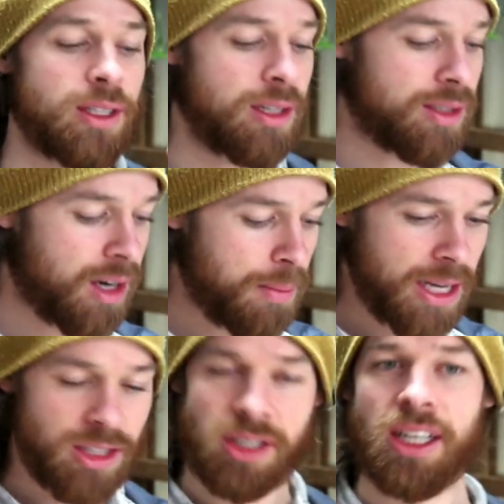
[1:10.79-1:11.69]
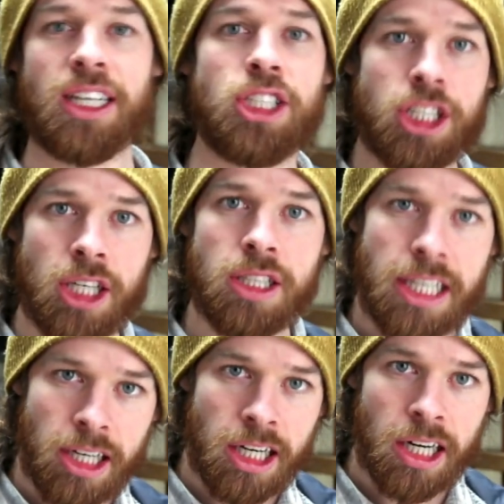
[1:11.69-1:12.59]
Consider me as just like a
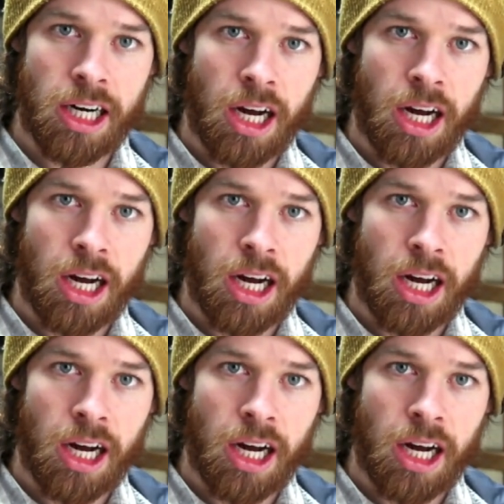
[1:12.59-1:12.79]
cheerleader.